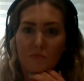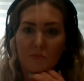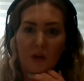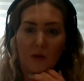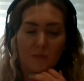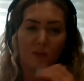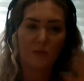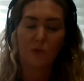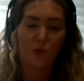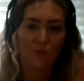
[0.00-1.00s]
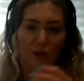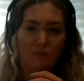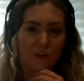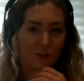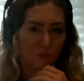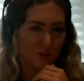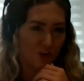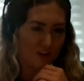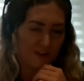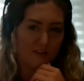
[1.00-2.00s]
up to the point where I'd finished my
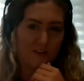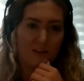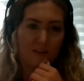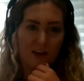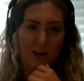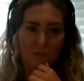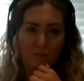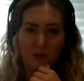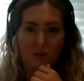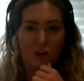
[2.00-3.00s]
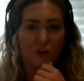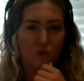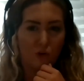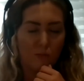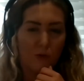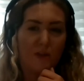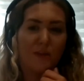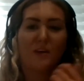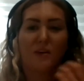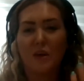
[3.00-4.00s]
GCSEs, they hadn't been touched on. But I
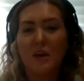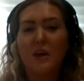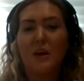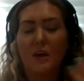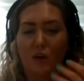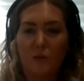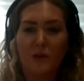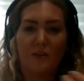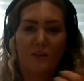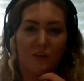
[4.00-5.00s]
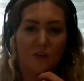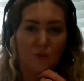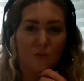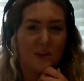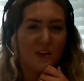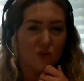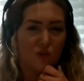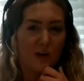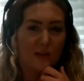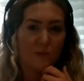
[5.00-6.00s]
think going in sixth form, they did
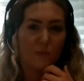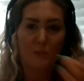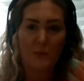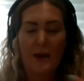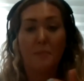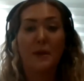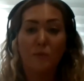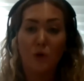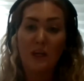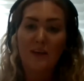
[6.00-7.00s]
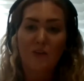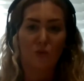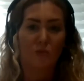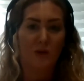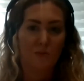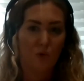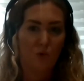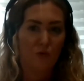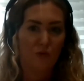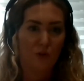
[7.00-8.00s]
try to prepare people a little bit
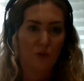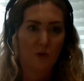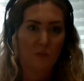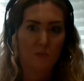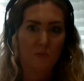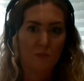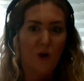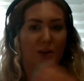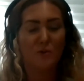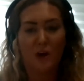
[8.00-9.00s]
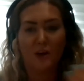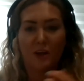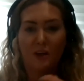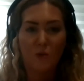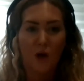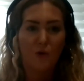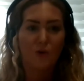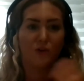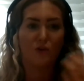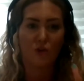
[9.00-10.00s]
more for the wider working
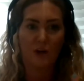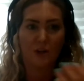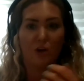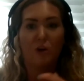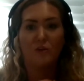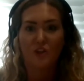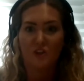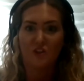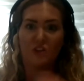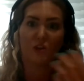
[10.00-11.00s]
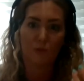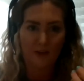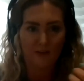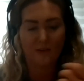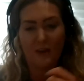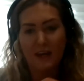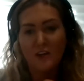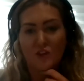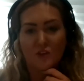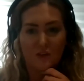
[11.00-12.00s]
world and try and encourage us to do
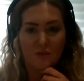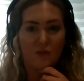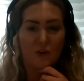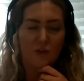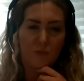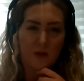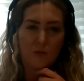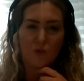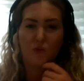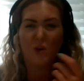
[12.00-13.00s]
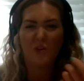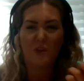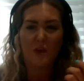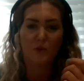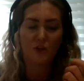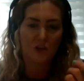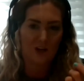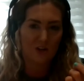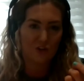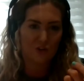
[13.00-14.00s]
presentations in front of people. So whilst they were
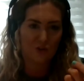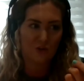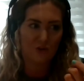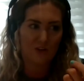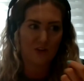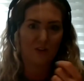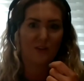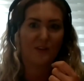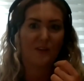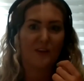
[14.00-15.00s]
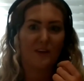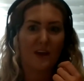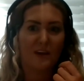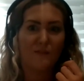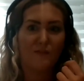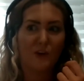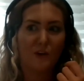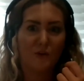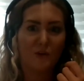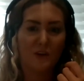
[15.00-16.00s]
touched on, I don't think they gave you,